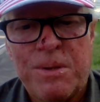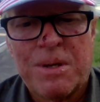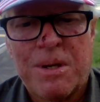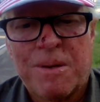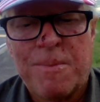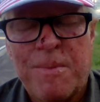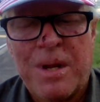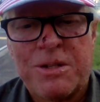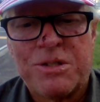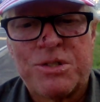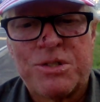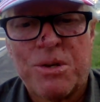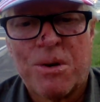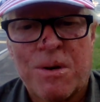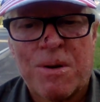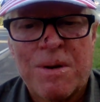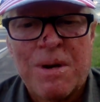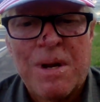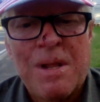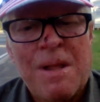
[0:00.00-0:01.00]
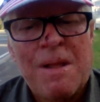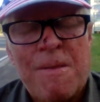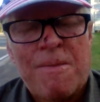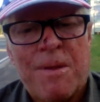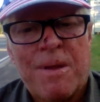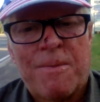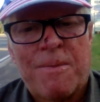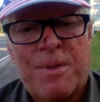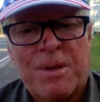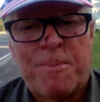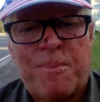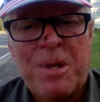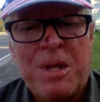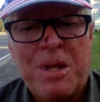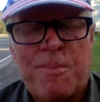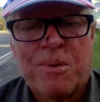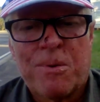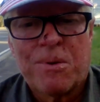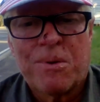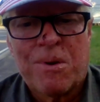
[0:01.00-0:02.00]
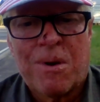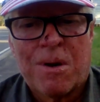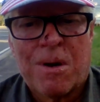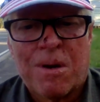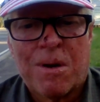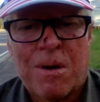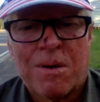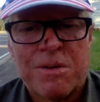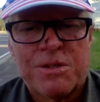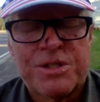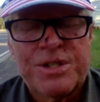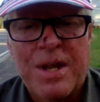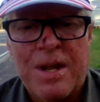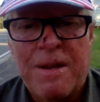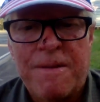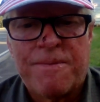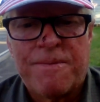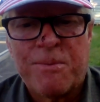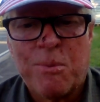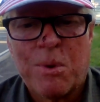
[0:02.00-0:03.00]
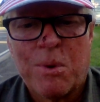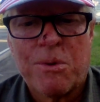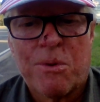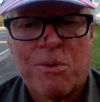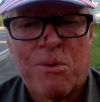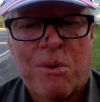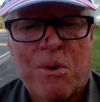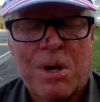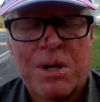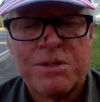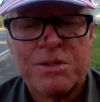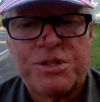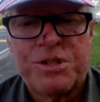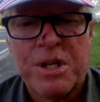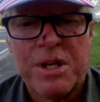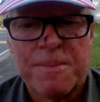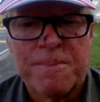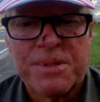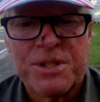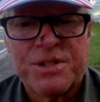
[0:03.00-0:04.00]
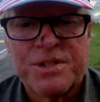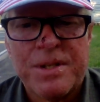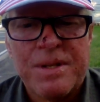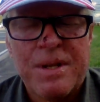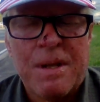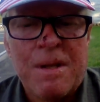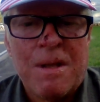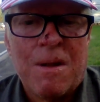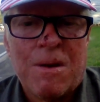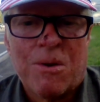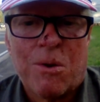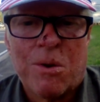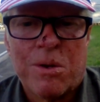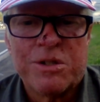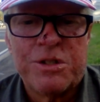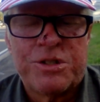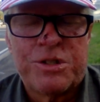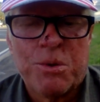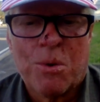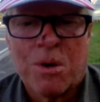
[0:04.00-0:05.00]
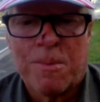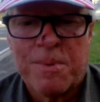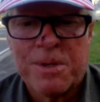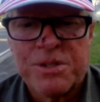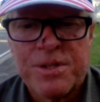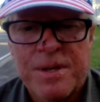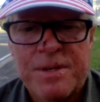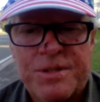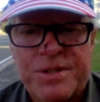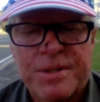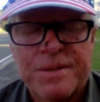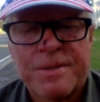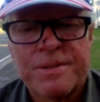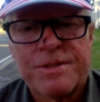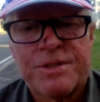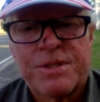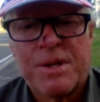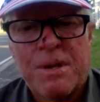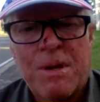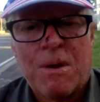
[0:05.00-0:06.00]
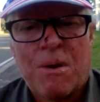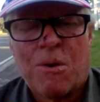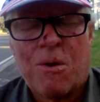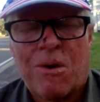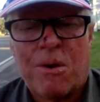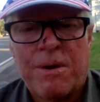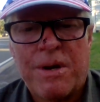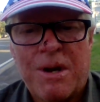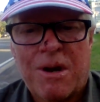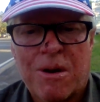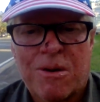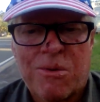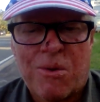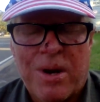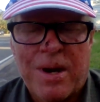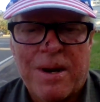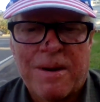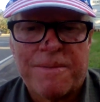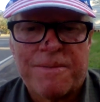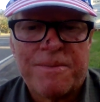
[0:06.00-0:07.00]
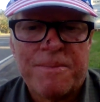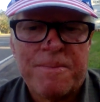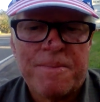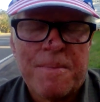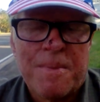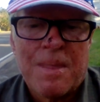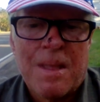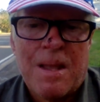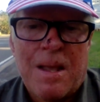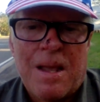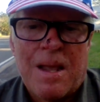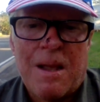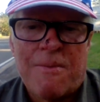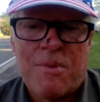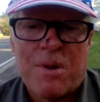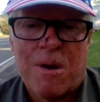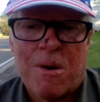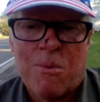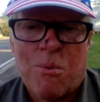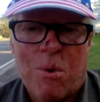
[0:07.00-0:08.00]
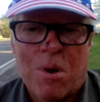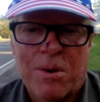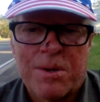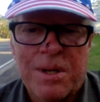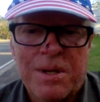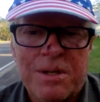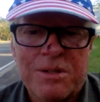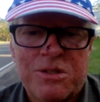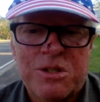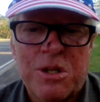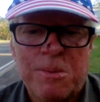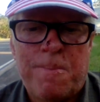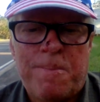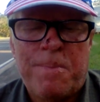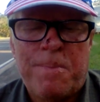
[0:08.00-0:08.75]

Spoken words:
make sure that the people are safe, whether they're on ships or in shore positions or in aircraft, and that are working to